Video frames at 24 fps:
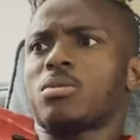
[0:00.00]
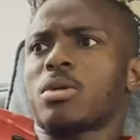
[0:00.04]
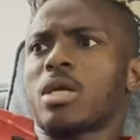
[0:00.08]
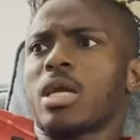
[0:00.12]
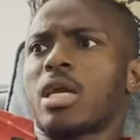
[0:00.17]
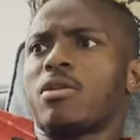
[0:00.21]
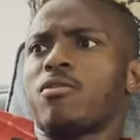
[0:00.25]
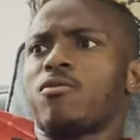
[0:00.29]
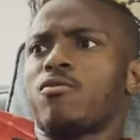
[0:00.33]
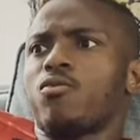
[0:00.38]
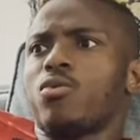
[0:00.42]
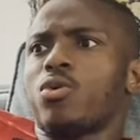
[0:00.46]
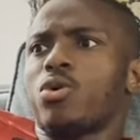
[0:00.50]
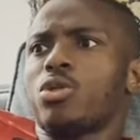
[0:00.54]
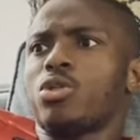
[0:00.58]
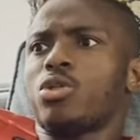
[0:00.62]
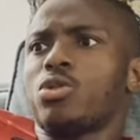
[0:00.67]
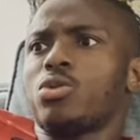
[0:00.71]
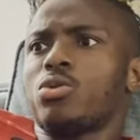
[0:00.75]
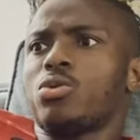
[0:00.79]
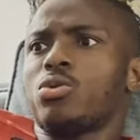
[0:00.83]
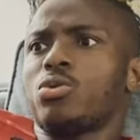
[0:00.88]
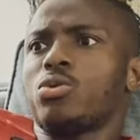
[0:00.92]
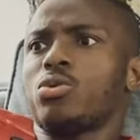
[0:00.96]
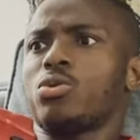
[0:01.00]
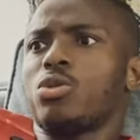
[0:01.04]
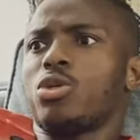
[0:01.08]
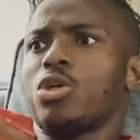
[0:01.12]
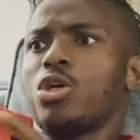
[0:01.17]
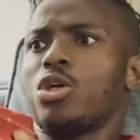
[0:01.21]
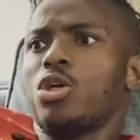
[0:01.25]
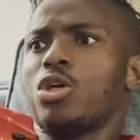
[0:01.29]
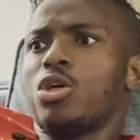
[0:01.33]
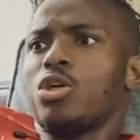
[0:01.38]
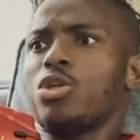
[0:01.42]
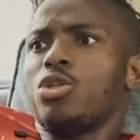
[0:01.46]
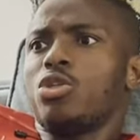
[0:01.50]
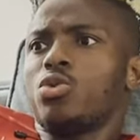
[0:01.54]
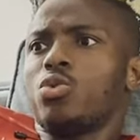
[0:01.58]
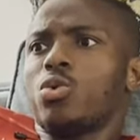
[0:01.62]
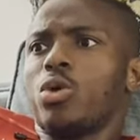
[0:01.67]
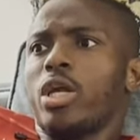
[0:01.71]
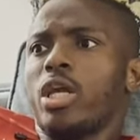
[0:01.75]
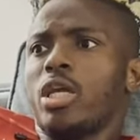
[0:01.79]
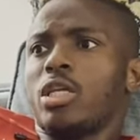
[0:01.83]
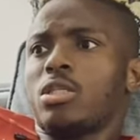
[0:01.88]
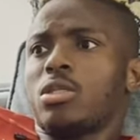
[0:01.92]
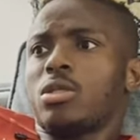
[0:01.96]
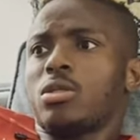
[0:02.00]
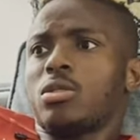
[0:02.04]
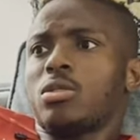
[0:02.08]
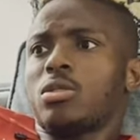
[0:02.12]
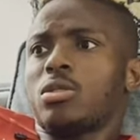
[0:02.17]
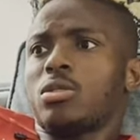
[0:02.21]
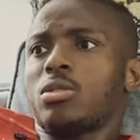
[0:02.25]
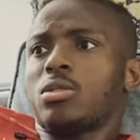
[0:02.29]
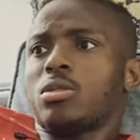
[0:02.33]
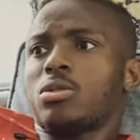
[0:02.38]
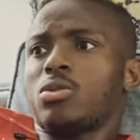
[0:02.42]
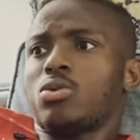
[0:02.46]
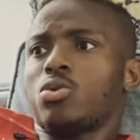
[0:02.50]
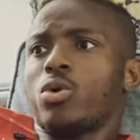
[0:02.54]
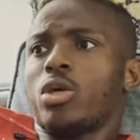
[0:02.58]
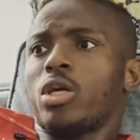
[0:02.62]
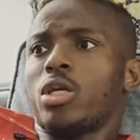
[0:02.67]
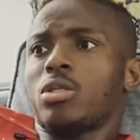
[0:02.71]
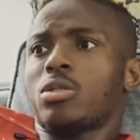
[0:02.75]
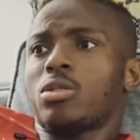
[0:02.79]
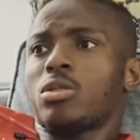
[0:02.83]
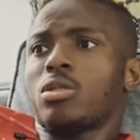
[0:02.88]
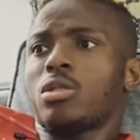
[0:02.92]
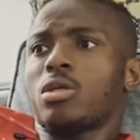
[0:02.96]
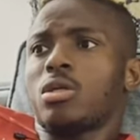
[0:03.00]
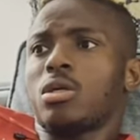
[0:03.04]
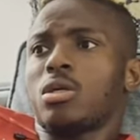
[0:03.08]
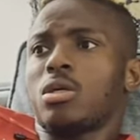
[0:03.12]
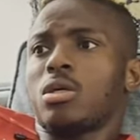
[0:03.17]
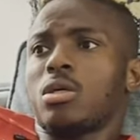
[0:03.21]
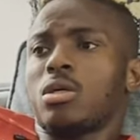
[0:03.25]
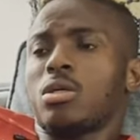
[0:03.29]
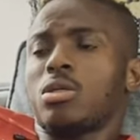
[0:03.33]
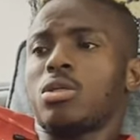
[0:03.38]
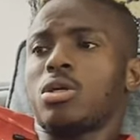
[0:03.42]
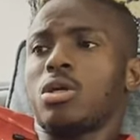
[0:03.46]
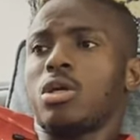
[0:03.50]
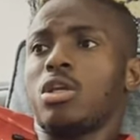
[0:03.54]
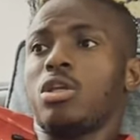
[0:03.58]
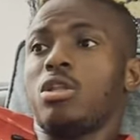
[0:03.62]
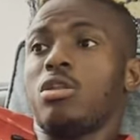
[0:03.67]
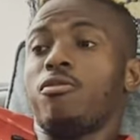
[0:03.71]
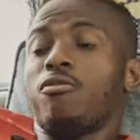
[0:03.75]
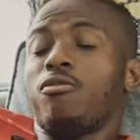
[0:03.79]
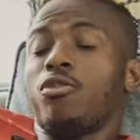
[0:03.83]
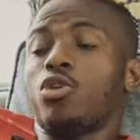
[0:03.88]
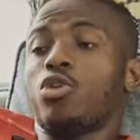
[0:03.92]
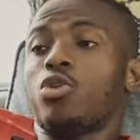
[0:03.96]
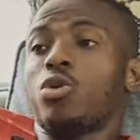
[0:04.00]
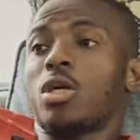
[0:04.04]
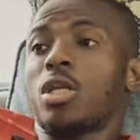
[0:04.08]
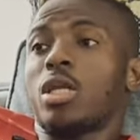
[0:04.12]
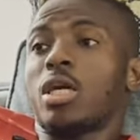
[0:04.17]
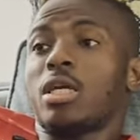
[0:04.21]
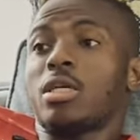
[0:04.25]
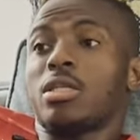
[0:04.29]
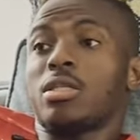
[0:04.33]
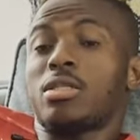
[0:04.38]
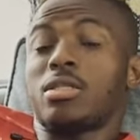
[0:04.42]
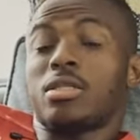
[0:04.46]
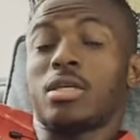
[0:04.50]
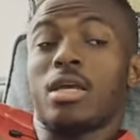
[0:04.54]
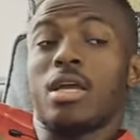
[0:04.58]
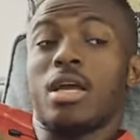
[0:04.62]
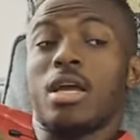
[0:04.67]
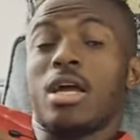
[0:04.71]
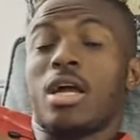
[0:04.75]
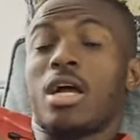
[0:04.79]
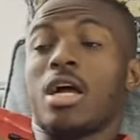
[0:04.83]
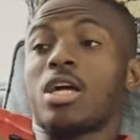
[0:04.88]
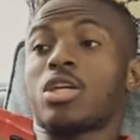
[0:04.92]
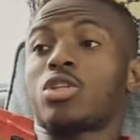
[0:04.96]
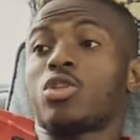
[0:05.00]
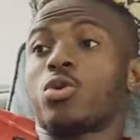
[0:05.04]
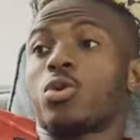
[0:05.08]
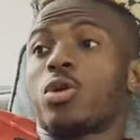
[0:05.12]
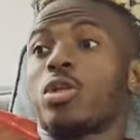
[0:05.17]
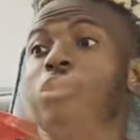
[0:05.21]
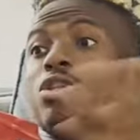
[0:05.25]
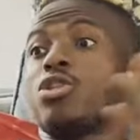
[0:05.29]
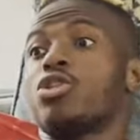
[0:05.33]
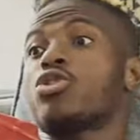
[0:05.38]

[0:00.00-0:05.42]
kind of word to hate on the individual that is actually